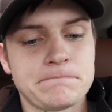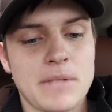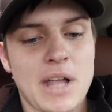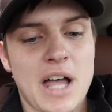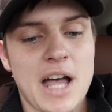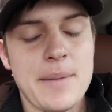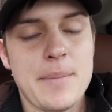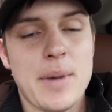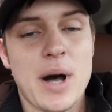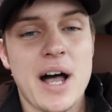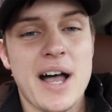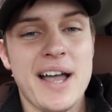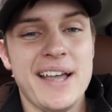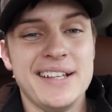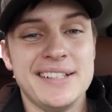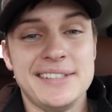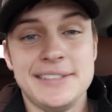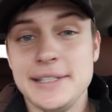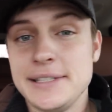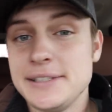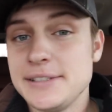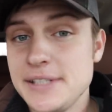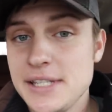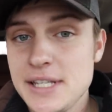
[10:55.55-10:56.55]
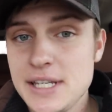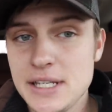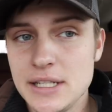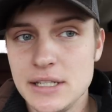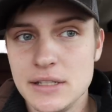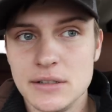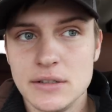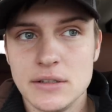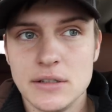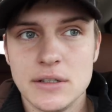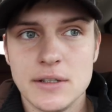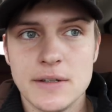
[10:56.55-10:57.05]
I buy a
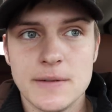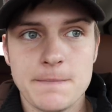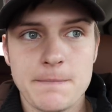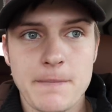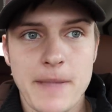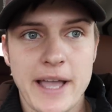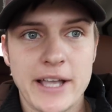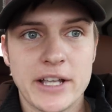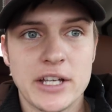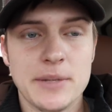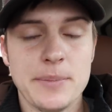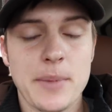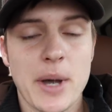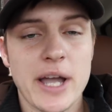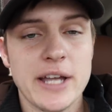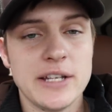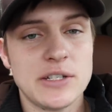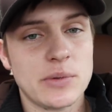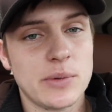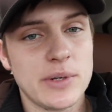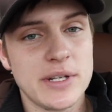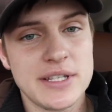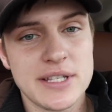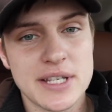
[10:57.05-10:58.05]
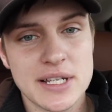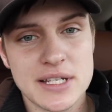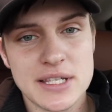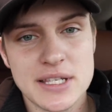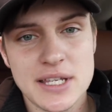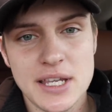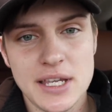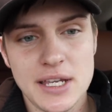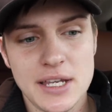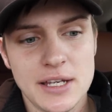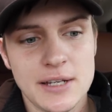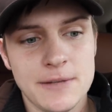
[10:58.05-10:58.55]
16. I could buy a
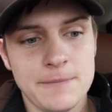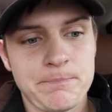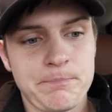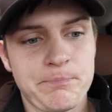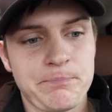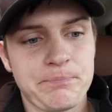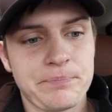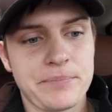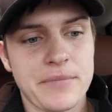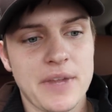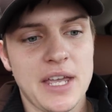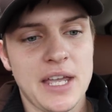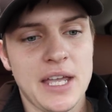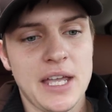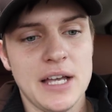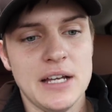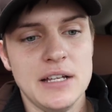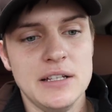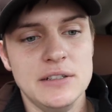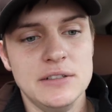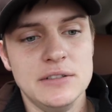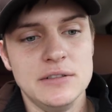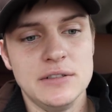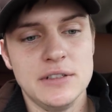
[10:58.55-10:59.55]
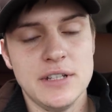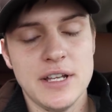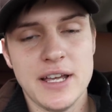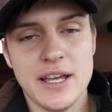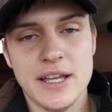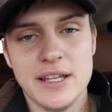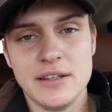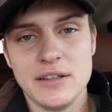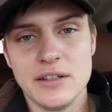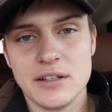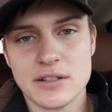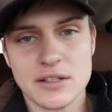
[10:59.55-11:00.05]
2016 and
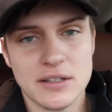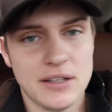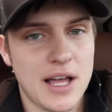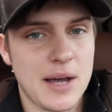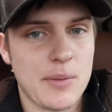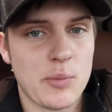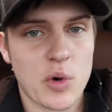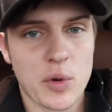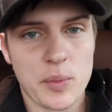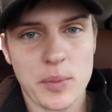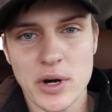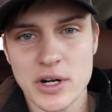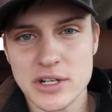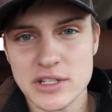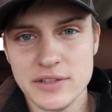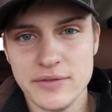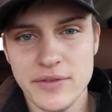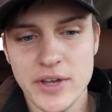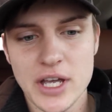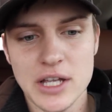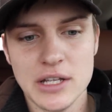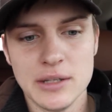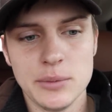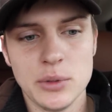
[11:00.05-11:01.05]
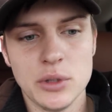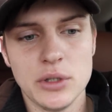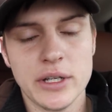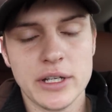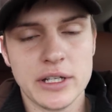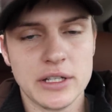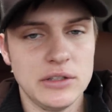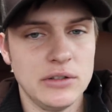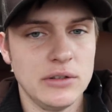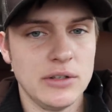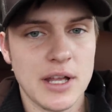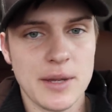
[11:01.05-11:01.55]
there's a lot more parts available.
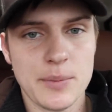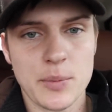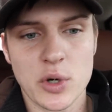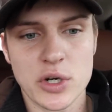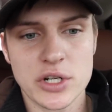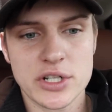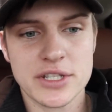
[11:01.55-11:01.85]
I could do a lot more